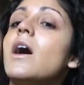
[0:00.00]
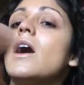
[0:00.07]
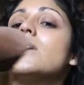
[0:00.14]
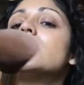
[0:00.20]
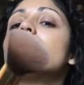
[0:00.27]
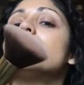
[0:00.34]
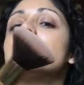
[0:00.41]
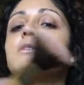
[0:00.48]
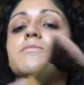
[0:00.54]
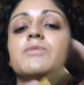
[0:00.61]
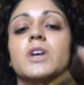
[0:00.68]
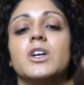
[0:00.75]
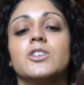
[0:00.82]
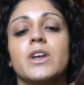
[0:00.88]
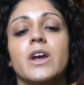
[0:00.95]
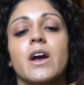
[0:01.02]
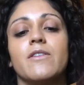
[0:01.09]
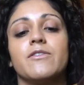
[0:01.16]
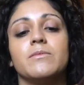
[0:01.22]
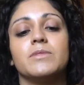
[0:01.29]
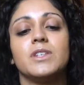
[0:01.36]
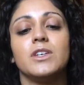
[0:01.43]
Also, this brush I got
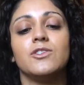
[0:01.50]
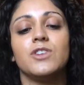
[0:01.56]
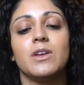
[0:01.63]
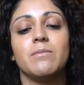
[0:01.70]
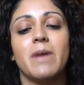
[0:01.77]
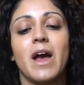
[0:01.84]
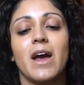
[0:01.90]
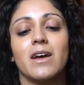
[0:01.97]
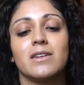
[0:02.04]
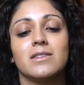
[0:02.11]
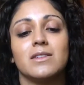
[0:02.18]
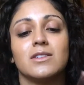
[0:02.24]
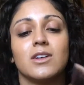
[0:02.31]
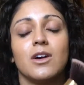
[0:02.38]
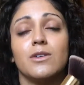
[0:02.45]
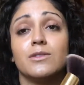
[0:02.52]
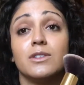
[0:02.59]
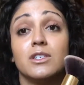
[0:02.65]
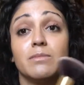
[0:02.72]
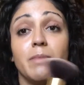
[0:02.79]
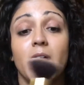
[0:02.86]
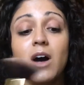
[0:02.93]
from TJ Maxx, it's called
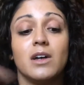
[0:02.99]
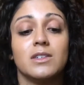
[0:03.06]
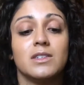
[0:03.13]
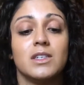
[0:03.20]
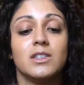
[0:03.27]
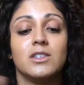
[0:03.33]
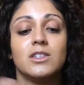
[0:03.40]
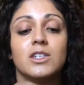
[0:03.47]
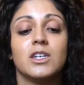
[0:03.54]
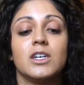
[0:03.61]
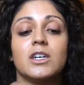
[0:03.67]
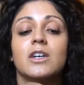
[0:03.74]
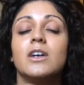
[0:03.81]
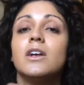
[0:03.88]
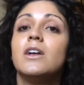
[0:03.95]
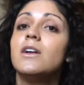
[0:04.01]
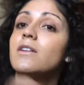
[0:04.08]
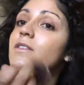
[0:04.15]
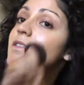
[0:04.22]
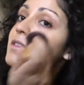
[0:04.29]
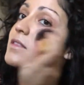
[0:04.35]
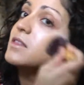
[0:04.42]
Spa Sister.
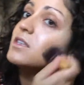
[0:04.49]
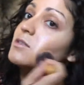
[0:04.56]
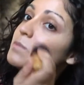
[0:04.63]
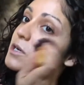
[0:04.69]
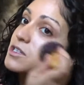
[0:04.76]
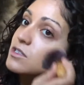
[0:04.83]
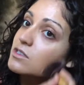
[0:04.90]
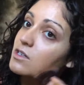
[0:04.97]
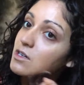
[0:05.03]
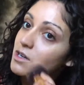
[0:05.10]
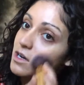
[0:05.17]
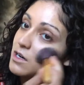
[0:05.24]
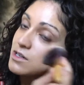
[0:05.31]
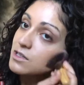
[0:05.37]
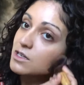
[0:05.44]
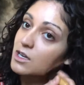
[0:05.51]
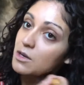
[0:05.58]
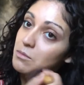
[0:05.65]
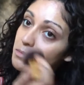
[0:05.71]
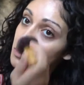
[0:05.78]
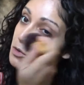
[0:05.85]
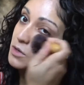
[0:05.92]
These brushes are called a
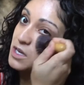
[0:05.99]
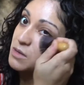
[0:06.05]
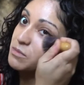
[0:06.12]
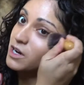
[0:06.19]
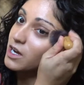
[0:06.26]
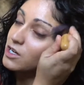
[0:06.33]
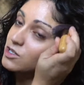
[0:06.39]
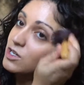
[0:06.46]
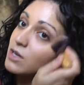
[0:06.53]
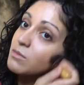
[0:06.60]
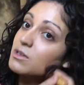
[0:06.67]
kabuki brush, I